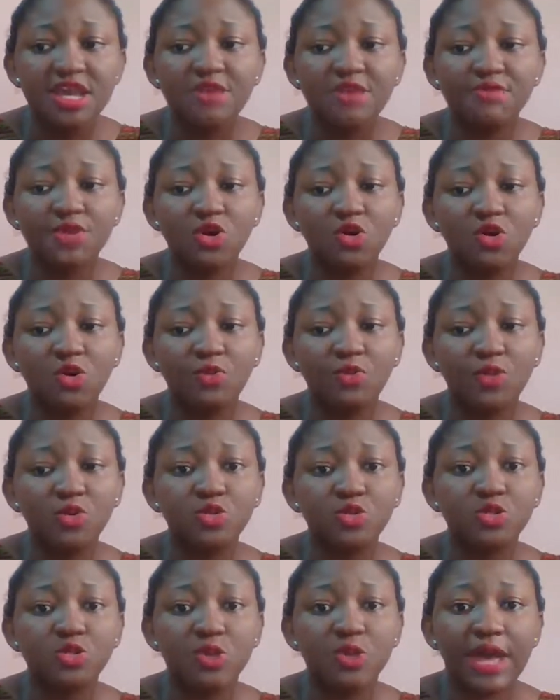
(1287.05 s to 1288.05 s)
Be open
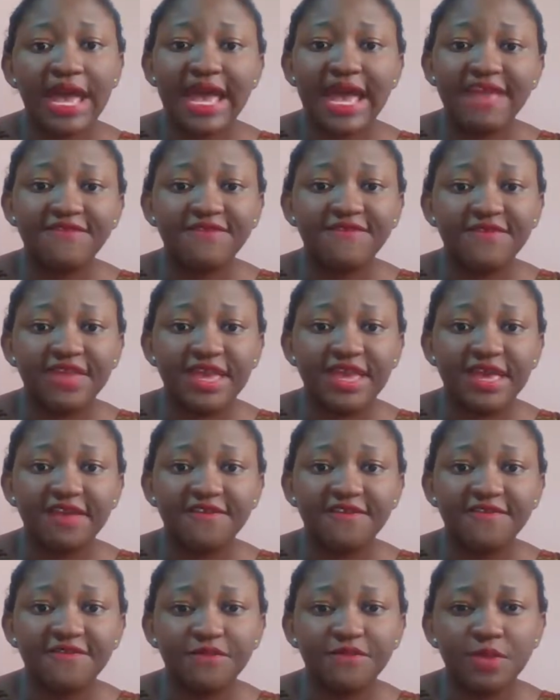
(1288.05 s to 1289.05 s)
to IVF,
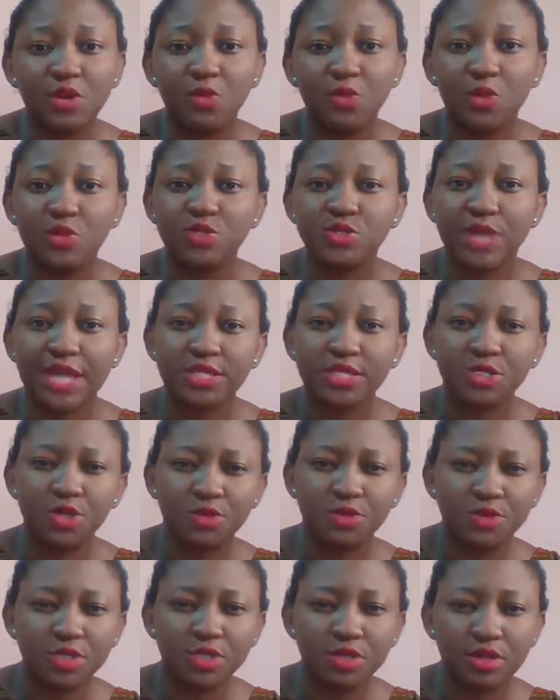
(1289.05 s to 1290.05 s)
be open to
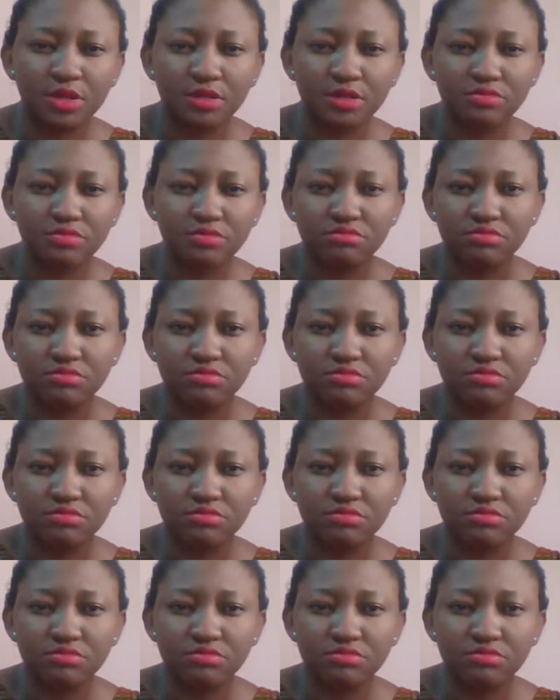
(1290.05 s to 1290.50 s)
adoption.